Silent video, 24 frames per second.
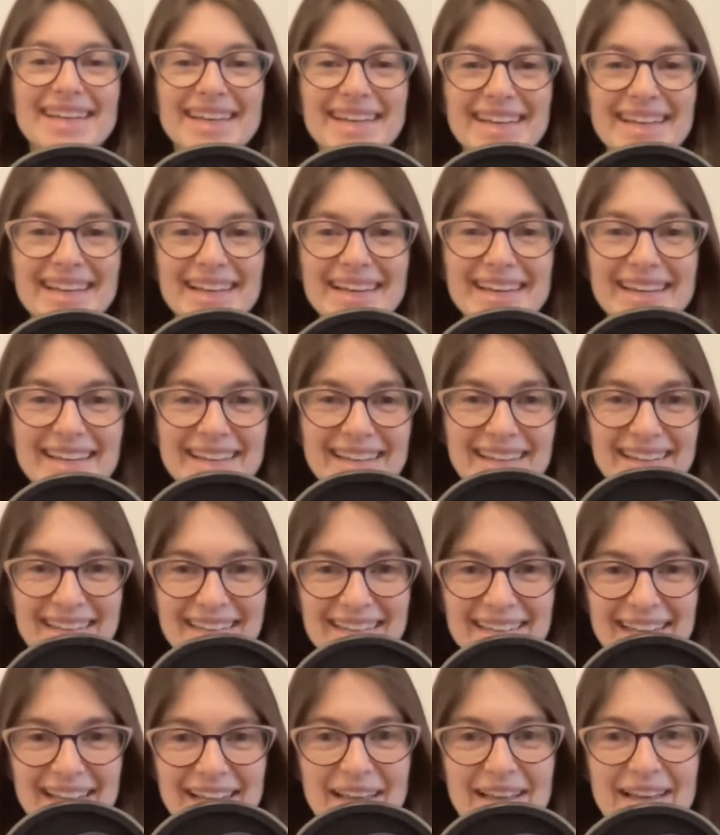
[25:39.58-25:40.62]
All
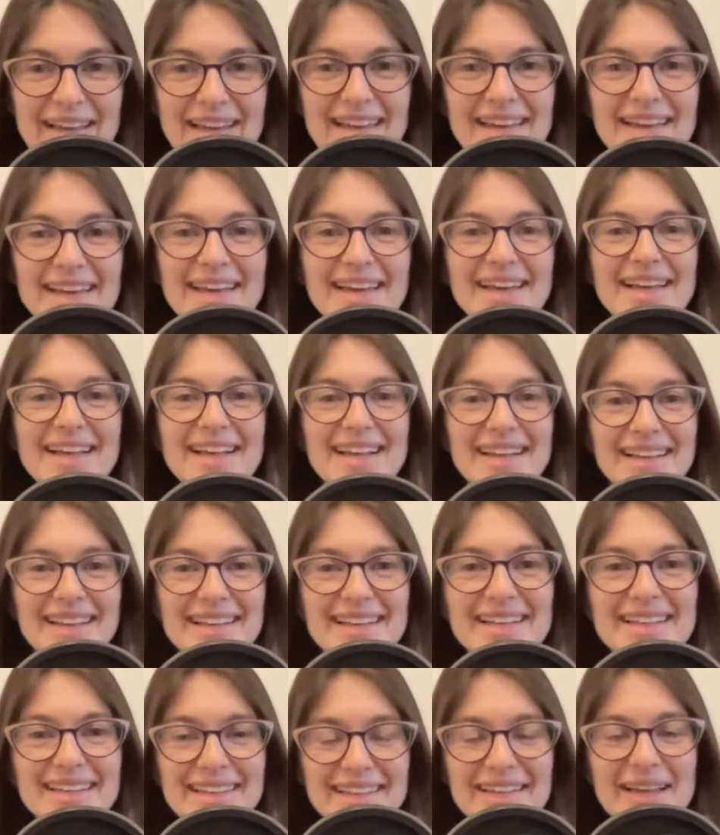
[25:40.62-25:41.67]
right, so
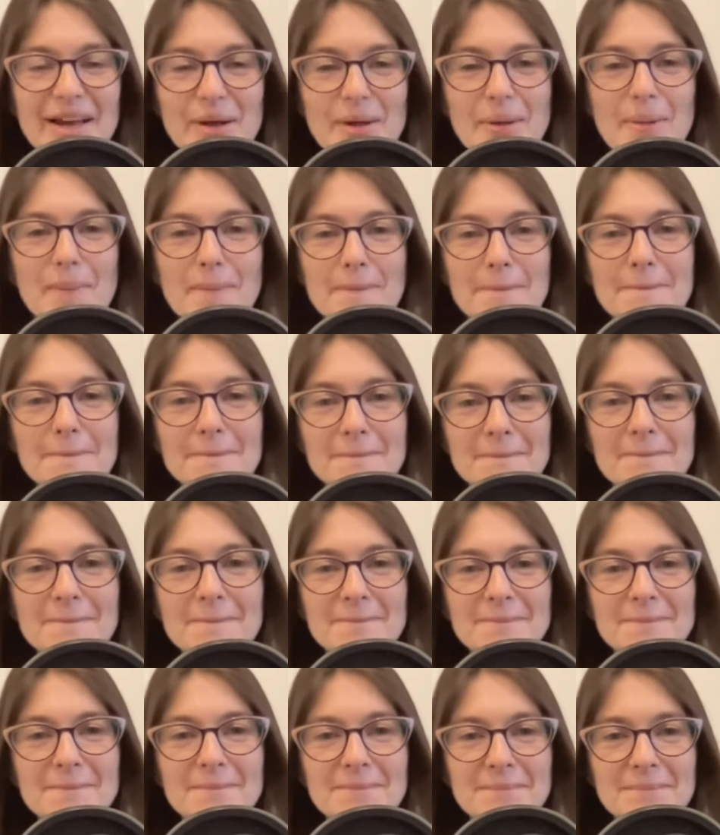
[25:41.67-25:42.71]
you're open yeah. and free and then there's a point where